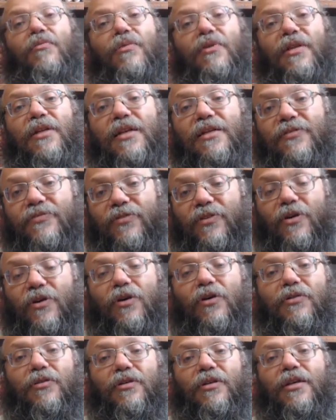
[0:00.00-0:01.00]
The
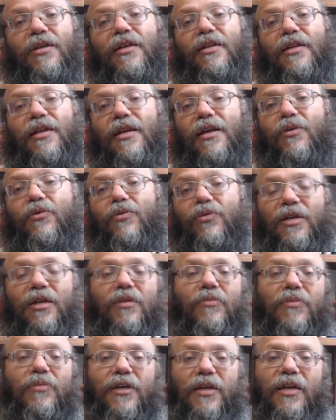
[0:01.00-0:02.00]
sfirot in the
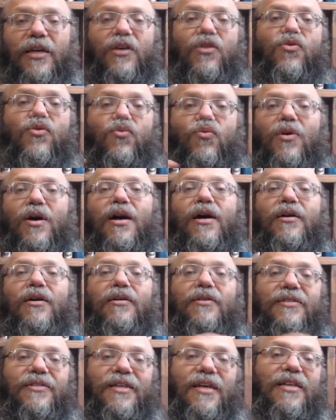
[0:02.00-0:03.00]
Nekudim, each
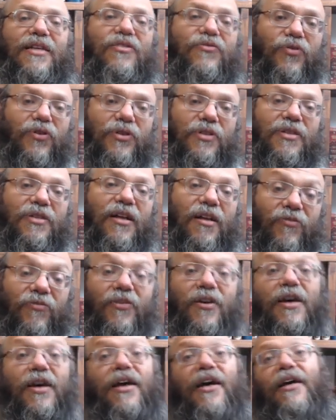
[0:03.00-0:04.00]
one stands for itself,
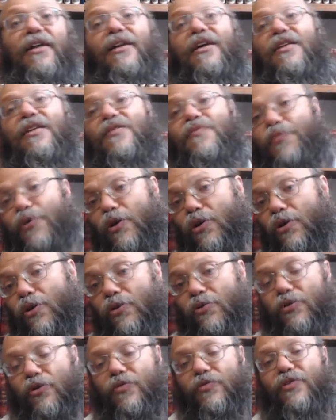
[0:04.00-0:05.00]
and that's
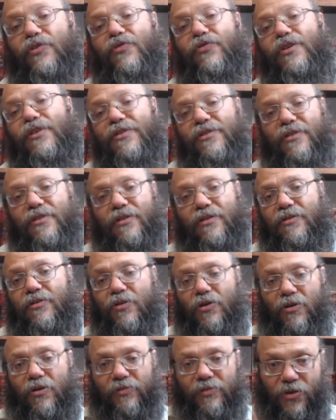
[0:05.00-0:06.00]
part of the reason
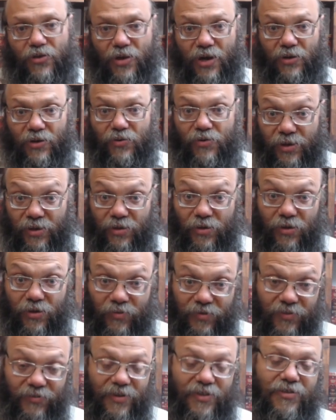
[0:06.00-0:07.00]
of the shattering
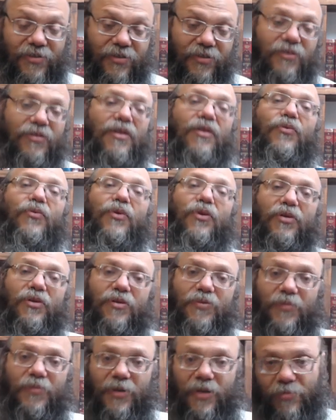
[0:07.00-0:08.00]
of the vessels that we're going to
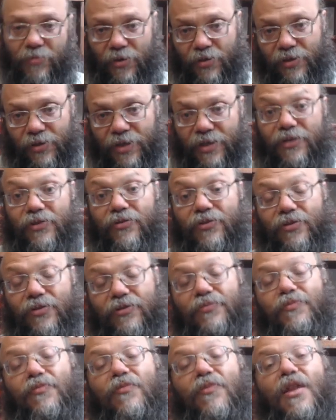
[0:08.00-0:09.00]
speak about later on.
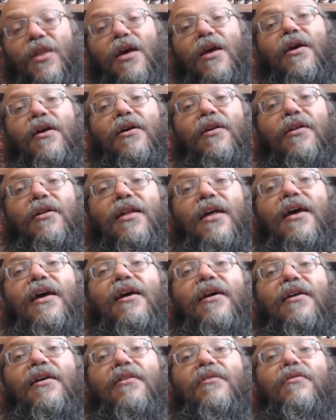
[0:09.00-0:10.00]

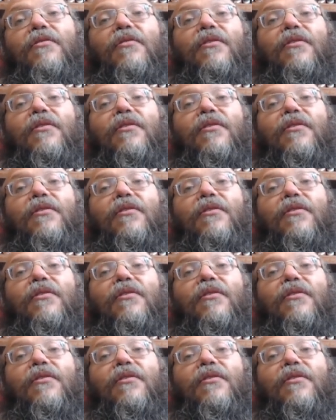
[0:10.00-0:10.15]
Then